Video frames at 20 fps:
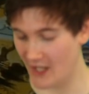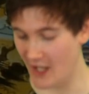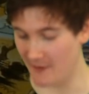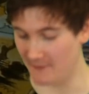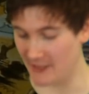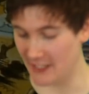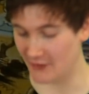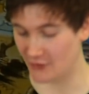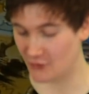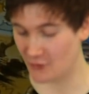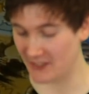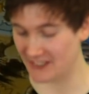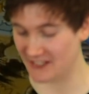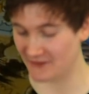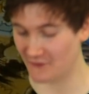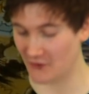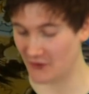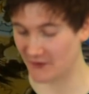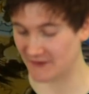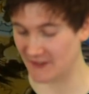In
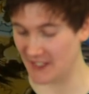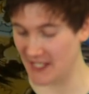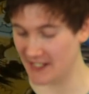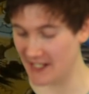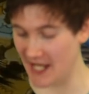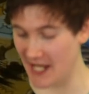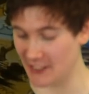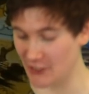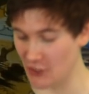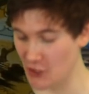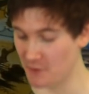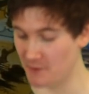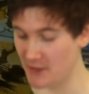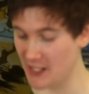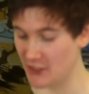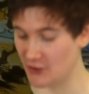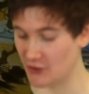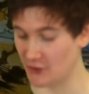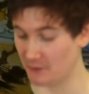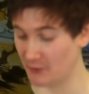2014, a new
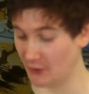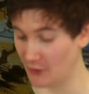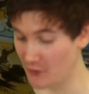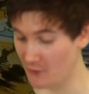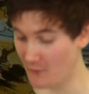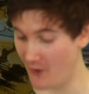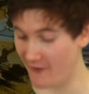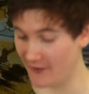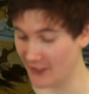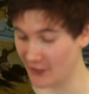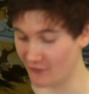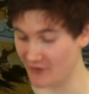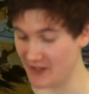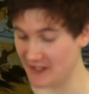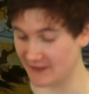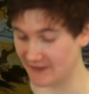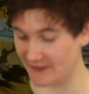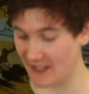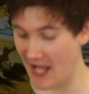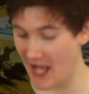Pikachu balloon wearing a
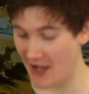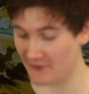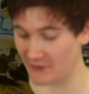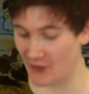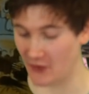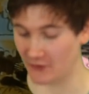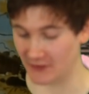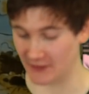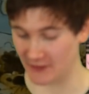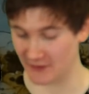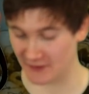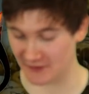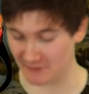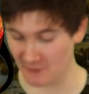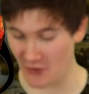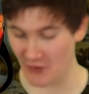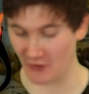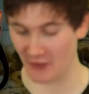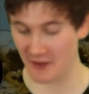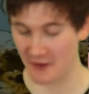green scarf and holding a
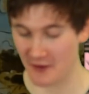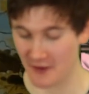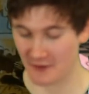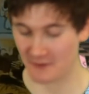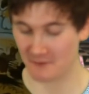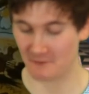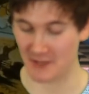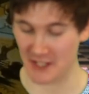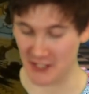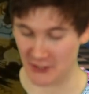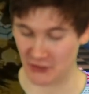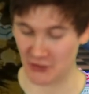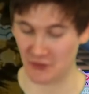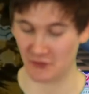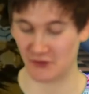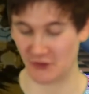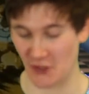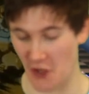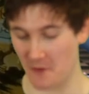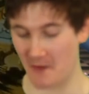smaller Pikachu
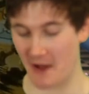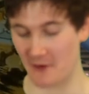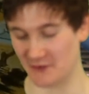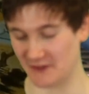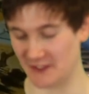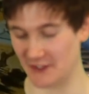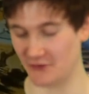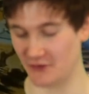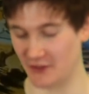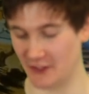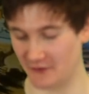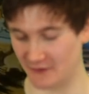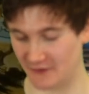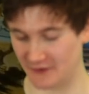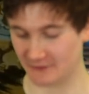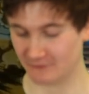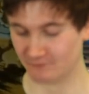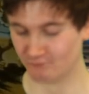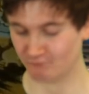snowman was introduced.